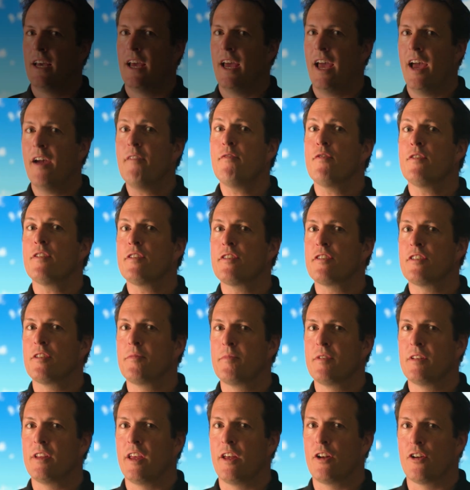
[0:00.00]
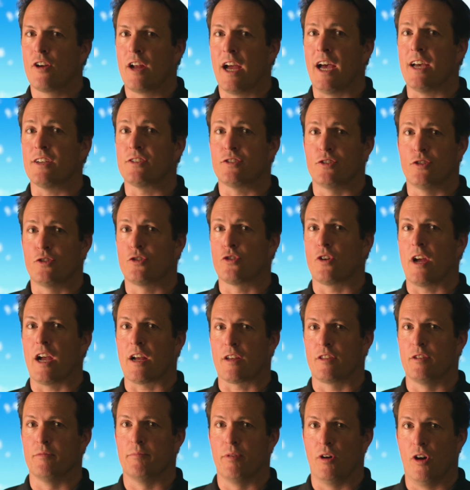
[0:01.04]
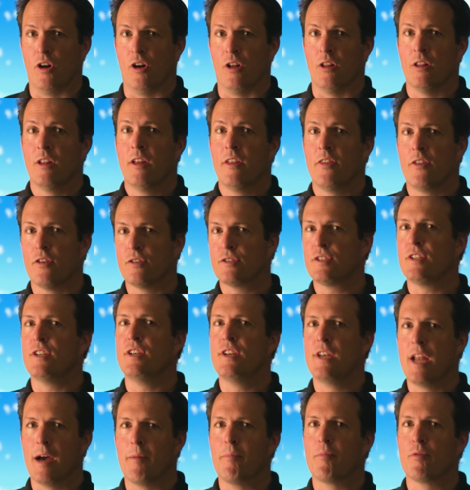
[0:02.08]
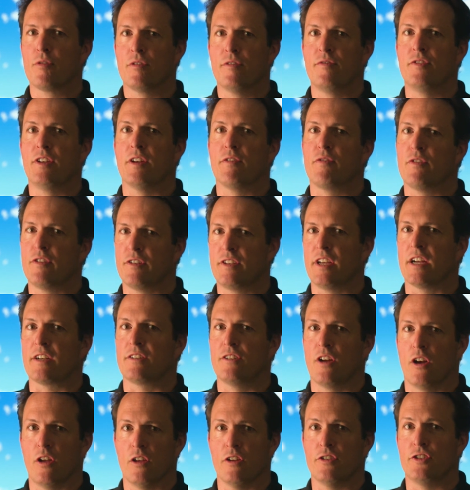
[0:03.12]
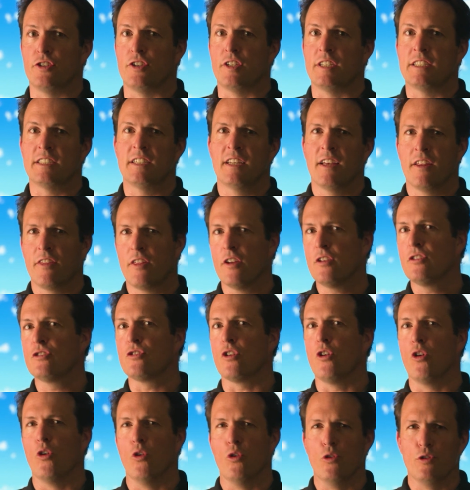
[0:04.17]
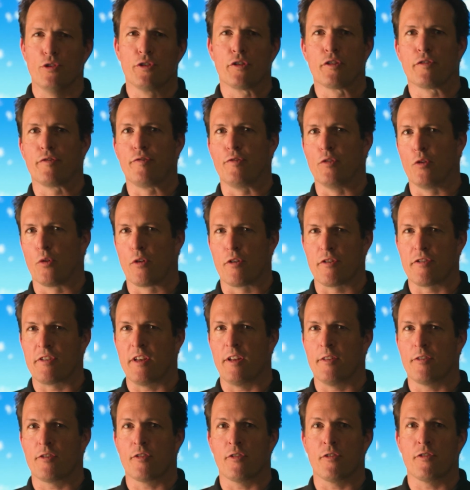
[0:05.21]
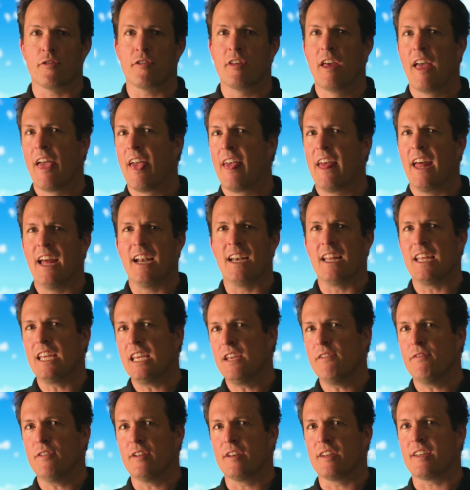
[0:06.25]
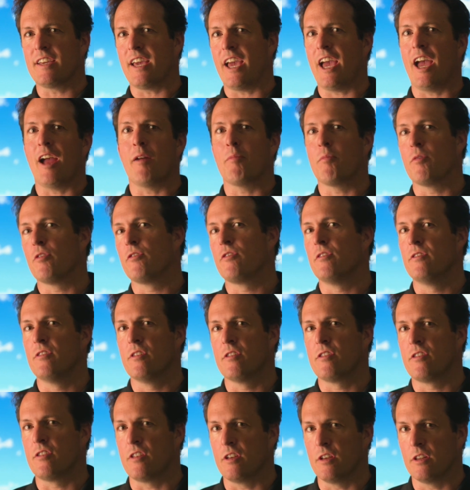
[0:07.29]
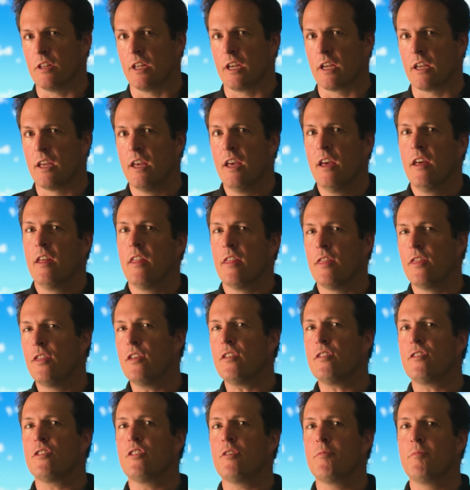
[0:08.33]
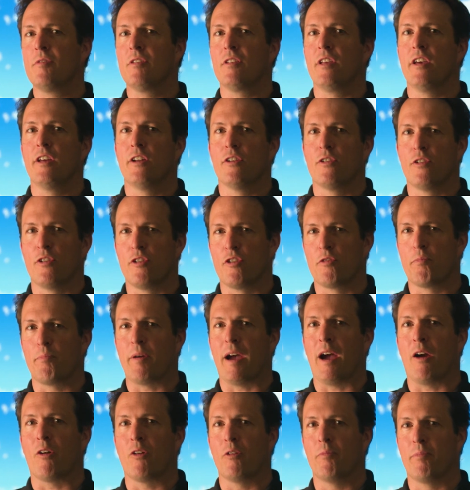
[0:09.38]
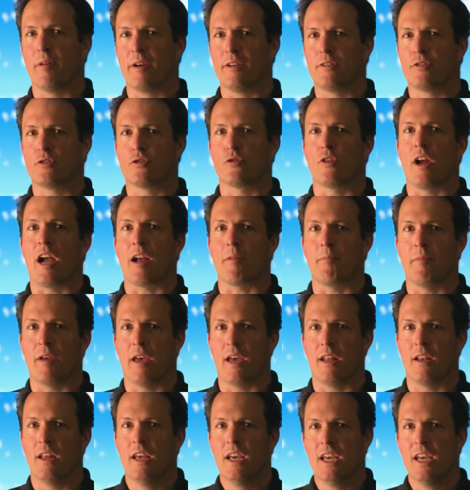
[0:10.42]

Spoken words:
Every simulator has to track the ball. There's a number of different technologies. There's older floor sensors and even cameras in the ceiling. This simulator is powered by TrackMan.